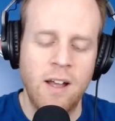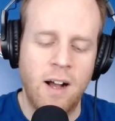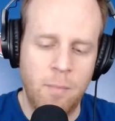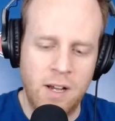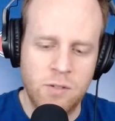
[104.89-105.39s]

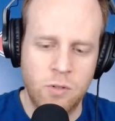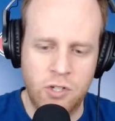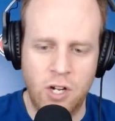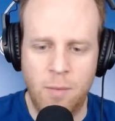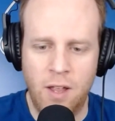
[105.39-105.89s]
I might as well
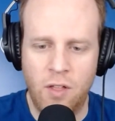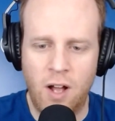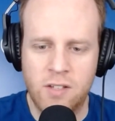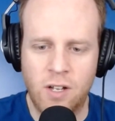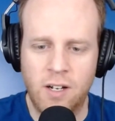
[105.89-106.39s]
share my
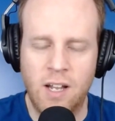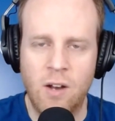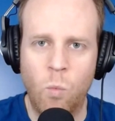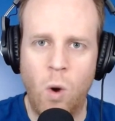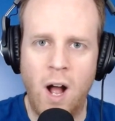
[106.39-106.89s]
thoughts on it
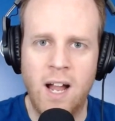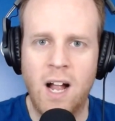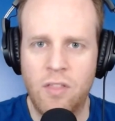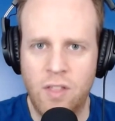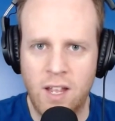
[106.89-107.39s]
and why I
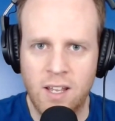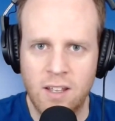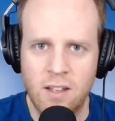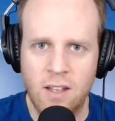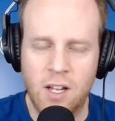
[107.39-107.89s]
think
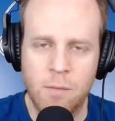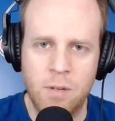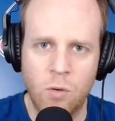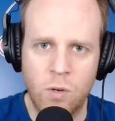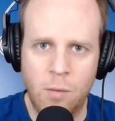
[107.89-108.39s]
it could be
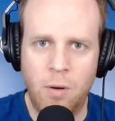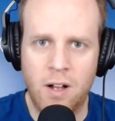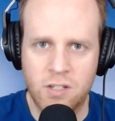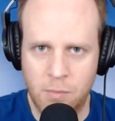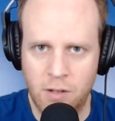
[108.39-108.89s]
a real
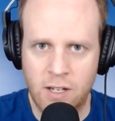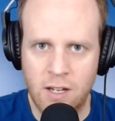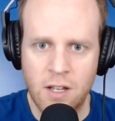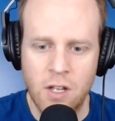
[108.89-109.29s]
possibility.